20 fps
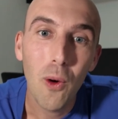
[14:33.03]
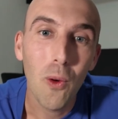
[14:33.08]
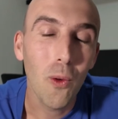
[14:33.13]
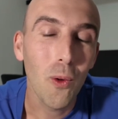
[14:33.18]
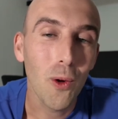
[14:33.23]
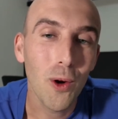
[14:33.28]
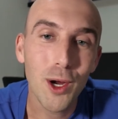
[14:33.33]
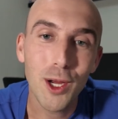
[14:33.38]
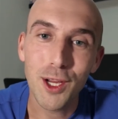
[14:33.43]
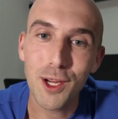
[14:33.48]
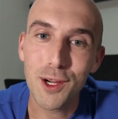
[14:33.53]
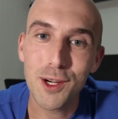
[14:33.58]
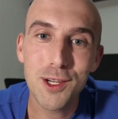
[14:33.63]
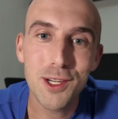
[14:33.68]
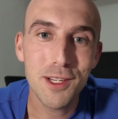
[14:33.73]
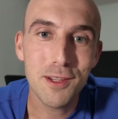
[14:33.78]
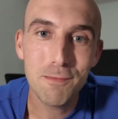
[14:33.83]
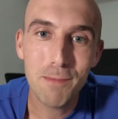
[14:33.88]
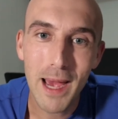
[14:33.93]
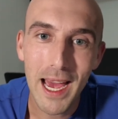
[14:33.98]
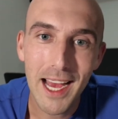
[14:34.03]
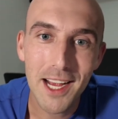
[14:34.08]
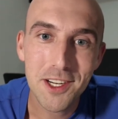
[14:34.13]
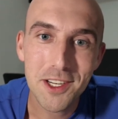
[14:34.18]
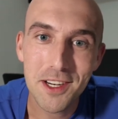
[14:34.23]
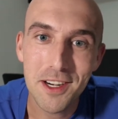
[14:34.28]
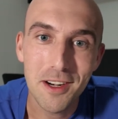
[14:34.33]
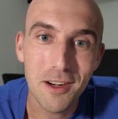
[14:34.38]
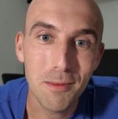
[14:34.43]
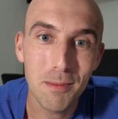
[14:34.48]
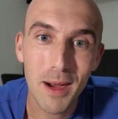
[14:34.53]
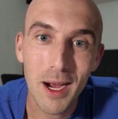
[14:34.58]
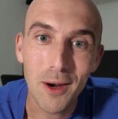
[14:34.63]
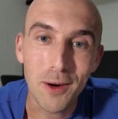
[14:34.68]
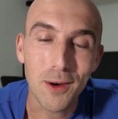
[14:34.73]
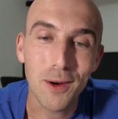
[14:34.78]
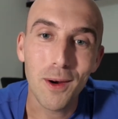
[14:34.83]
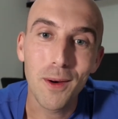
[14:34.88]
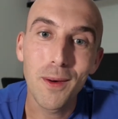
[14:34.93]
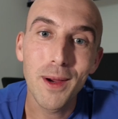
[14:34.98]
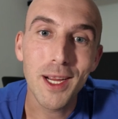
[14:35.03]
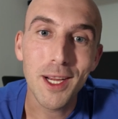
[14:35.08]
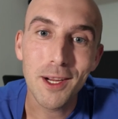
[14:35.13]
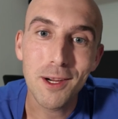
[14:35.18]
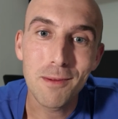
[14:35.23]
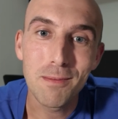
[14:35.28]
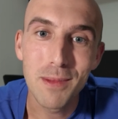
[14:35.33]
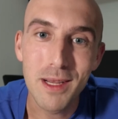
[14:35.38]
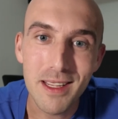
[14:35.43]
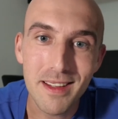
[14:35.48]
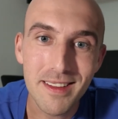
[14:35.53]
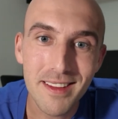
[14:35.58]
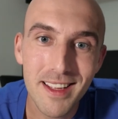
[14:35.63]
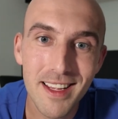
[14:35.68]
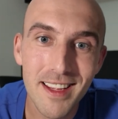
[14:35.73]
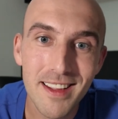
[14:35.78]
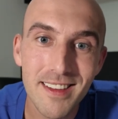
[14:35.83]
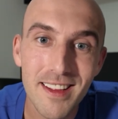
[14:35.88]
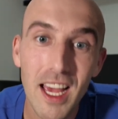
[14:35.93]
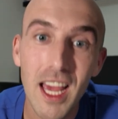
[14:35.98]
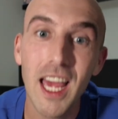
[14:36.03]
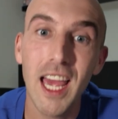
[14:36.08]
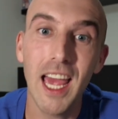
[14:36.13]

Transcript: or you're just passionate about growing your business